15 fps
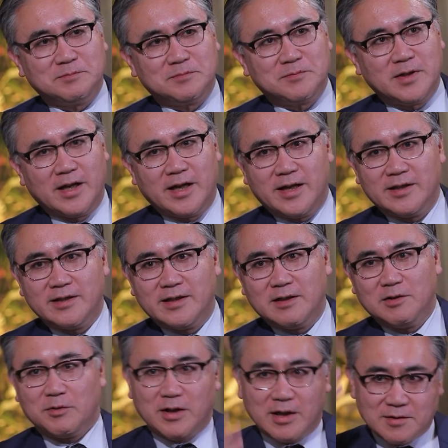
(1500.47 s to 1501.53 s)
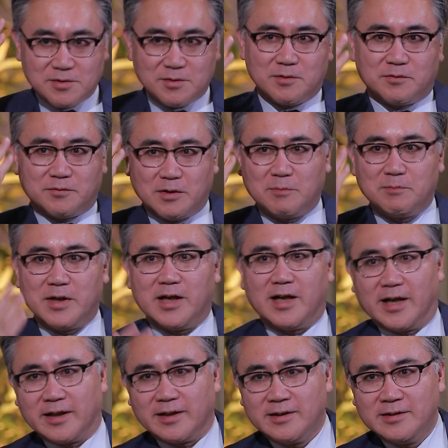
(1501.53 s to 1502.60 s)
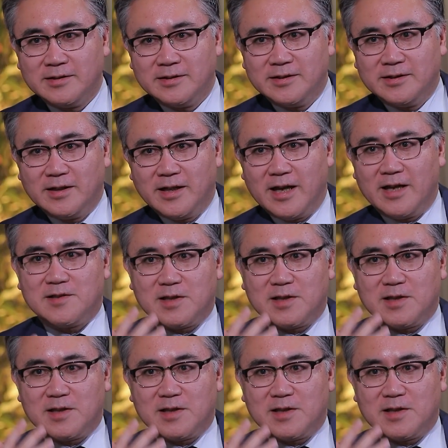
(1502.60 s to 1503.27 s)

Yes. And uh, looking at you from behind and